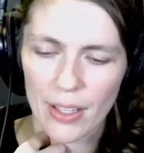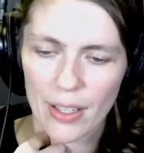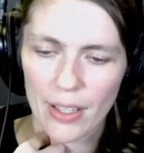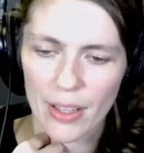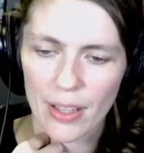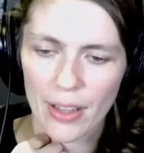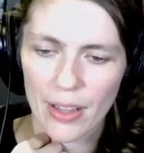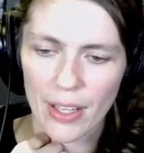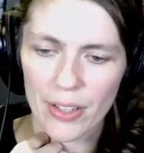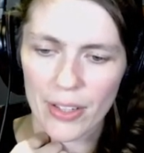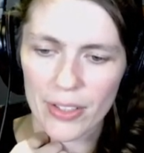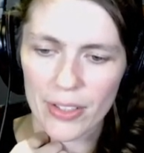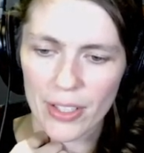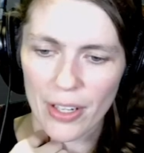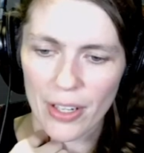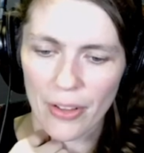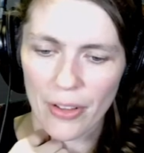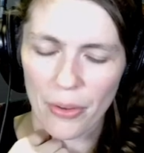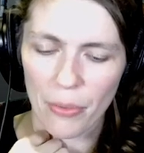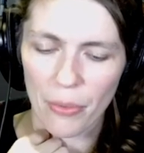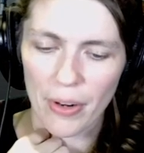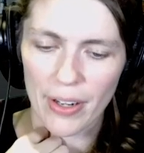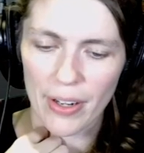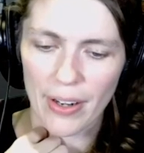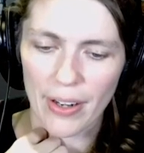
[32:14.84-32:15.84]
There's another
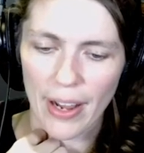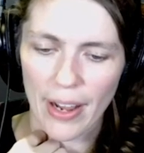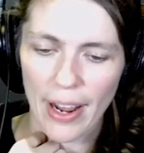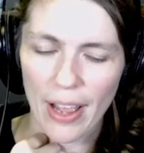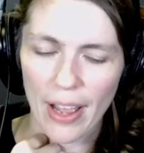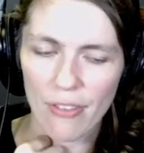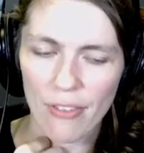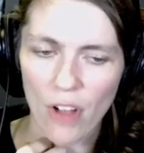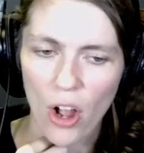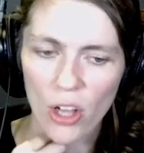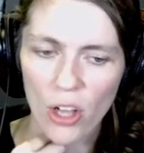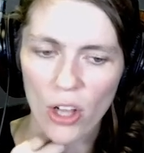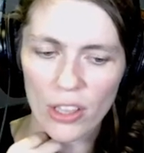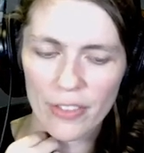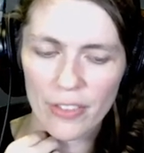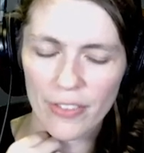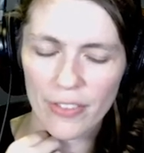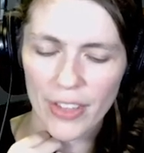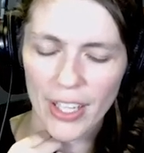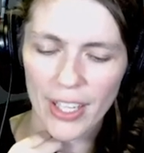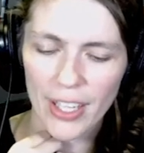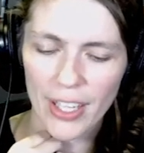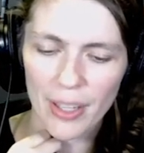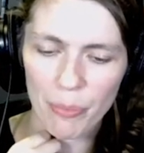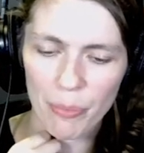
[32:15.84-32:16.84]
one. I have all of
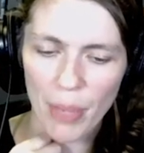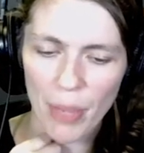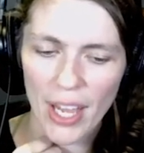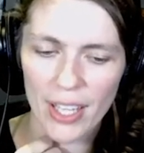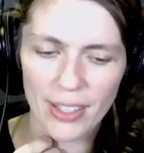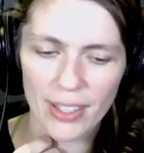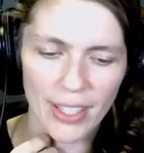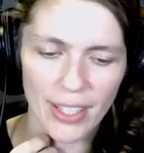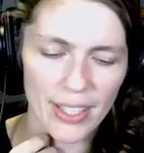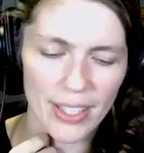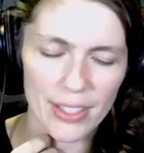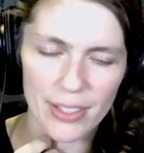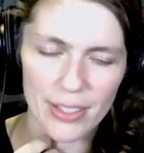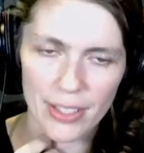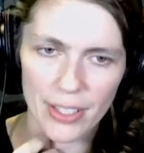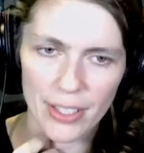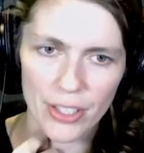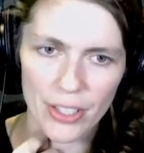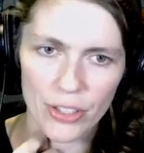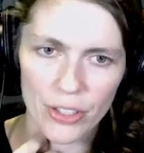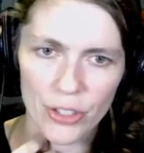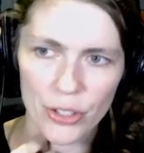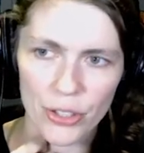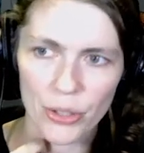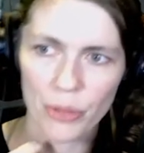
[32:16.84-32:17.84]
the pain lands in here
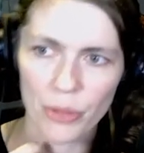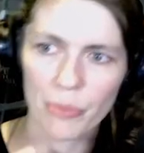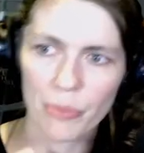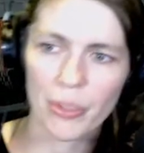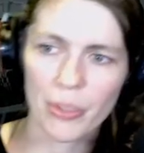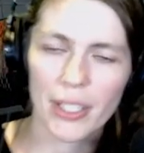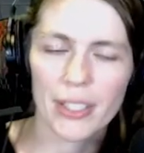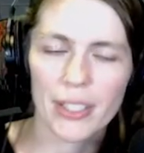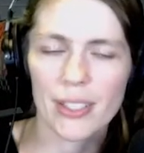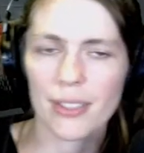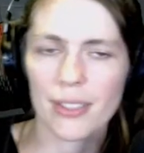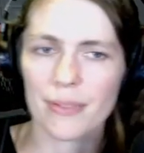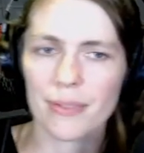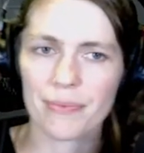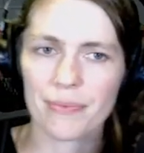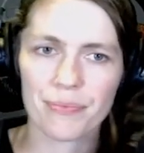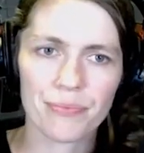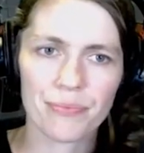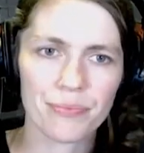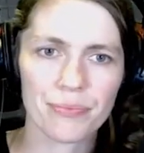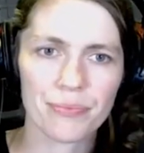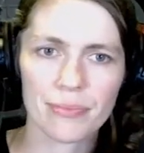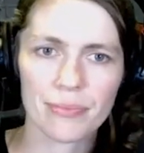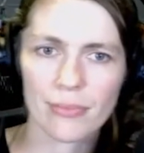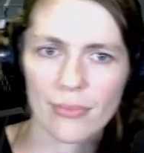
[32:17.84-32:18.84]
too, but
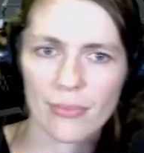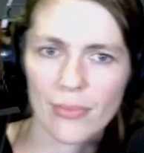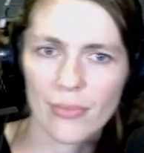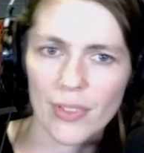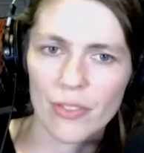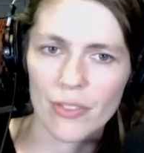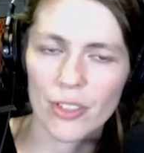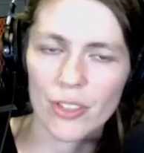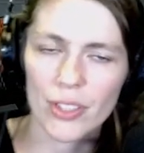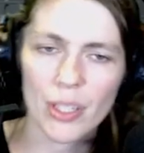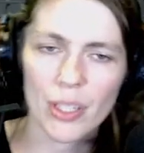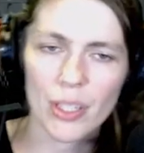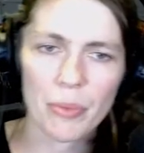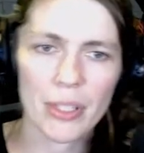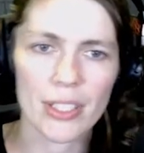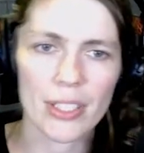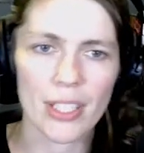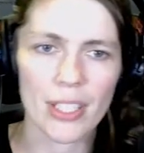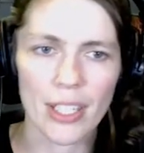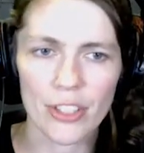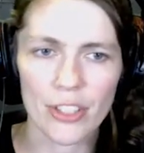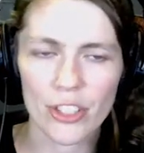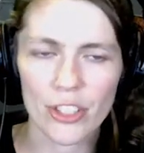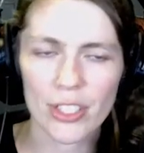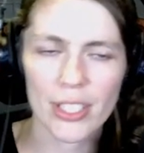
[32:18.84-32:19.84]
for some reason
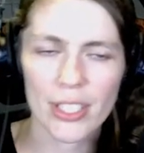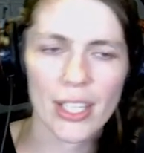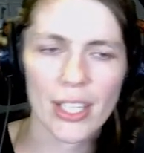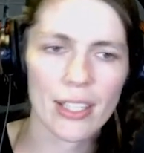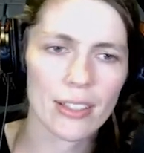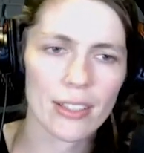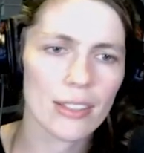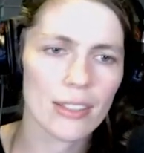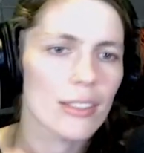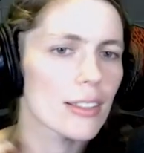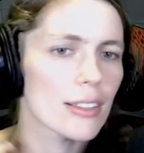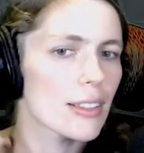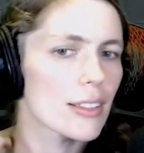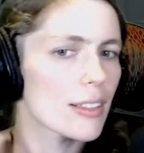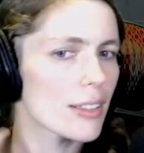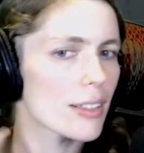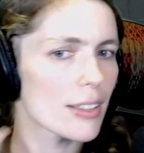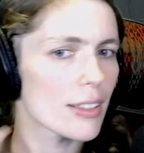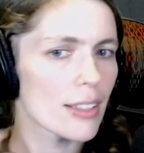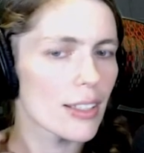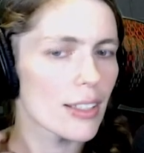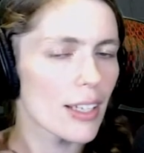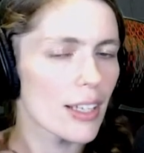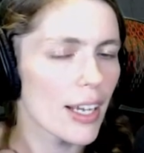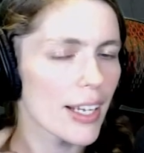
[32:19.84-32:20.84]
I get
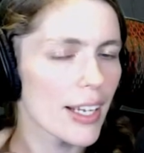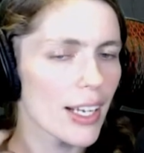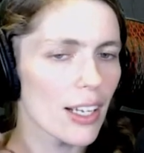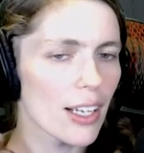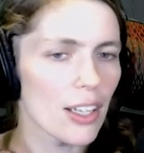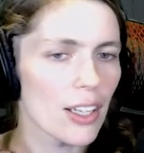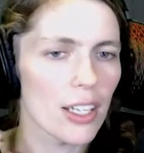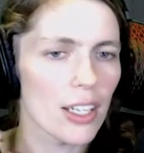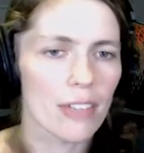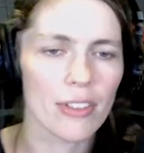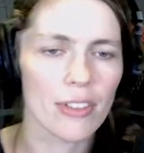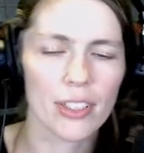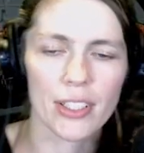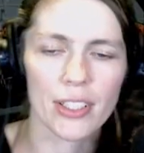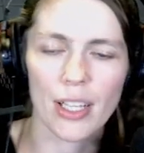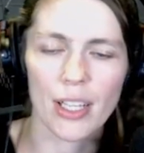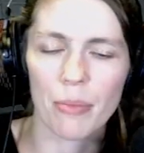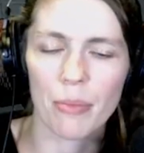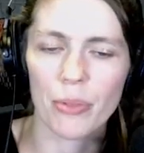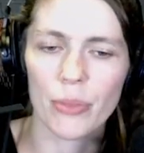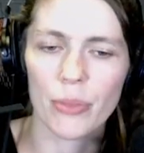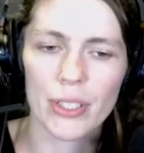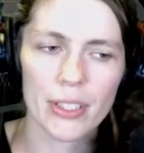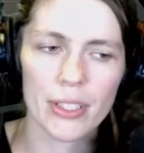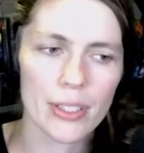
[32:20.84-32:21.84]
a lot of untapped
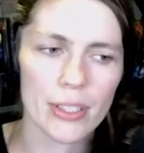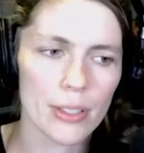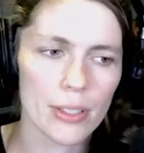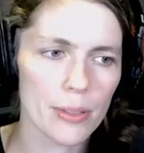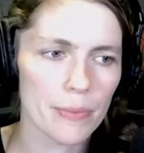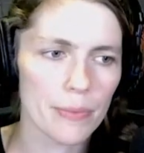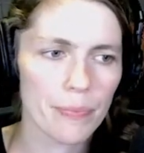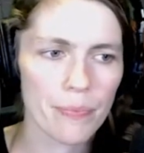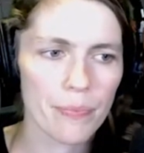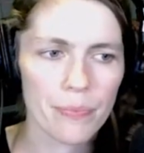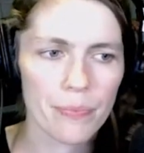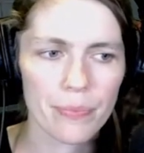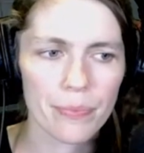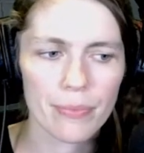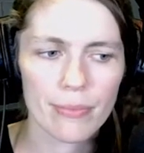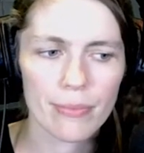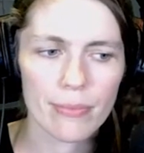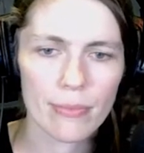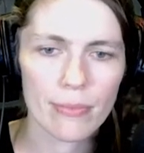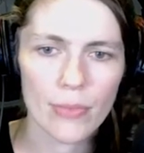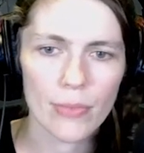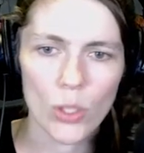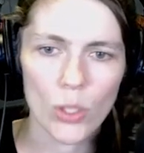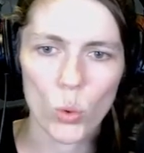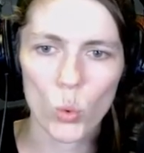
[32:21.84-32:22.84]
ones.
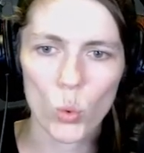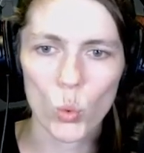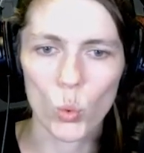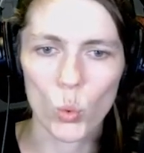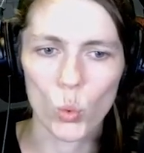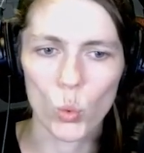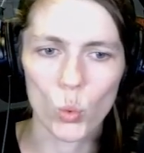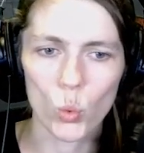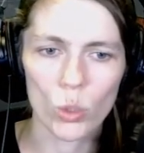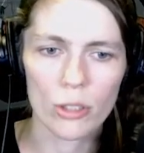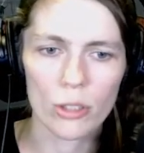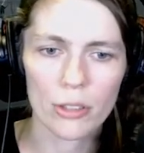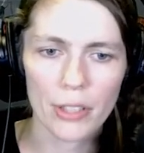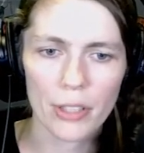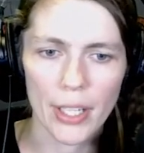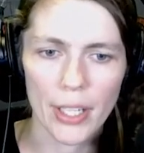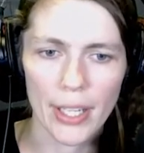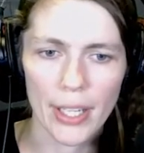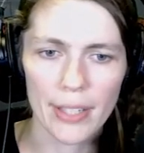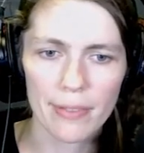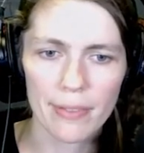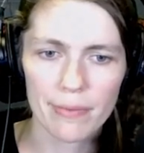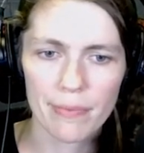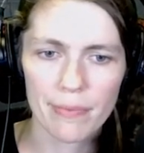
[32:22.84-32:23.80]
Ooh, okay.